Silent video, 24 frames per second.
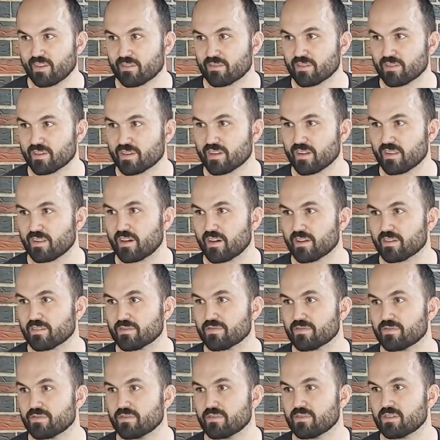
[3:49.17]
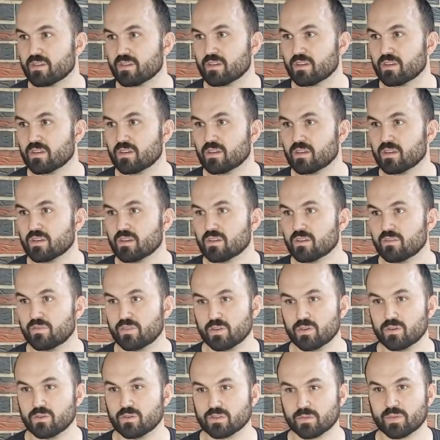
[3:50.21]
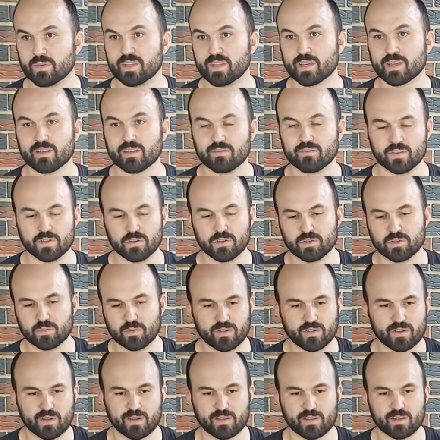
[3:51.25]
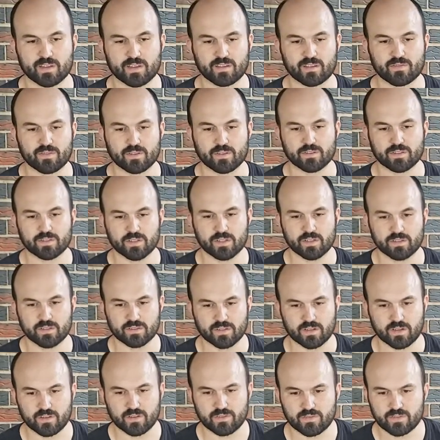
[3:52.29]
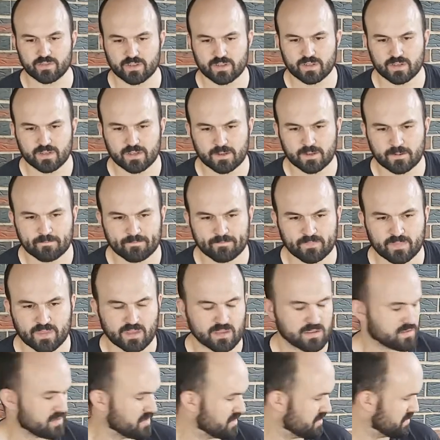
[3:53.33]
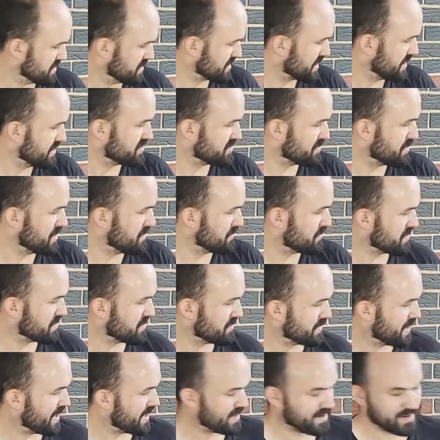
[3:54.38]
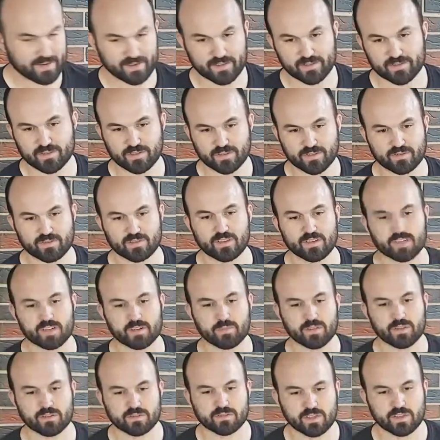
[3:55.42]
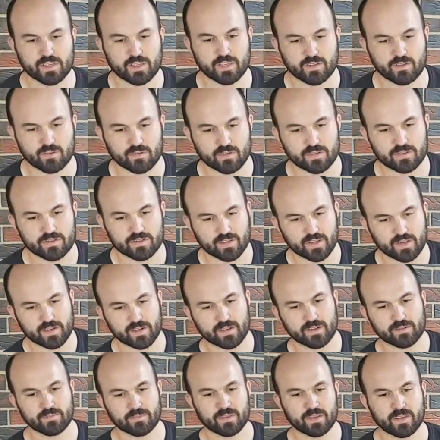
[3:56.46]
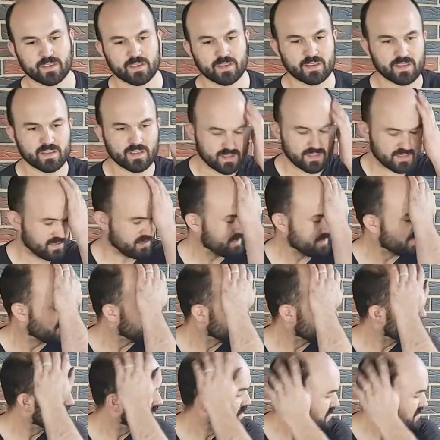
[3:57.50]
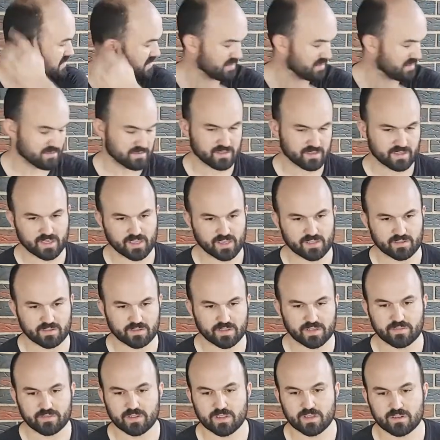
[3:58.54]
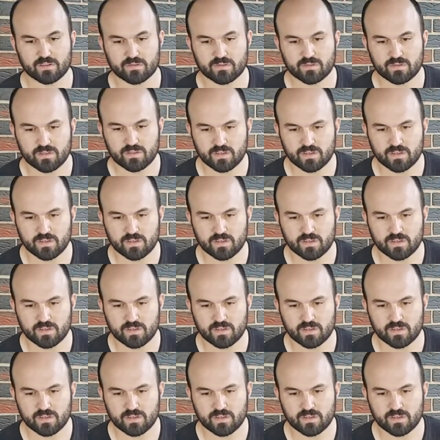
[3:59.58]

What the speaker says: get a lot of views. I mean, they get views, but not like the first gen stuff. So the mosquitoes have been pretty bad out here. So you can see I got my little tiki torch set up. As long as the kids will leave it alone.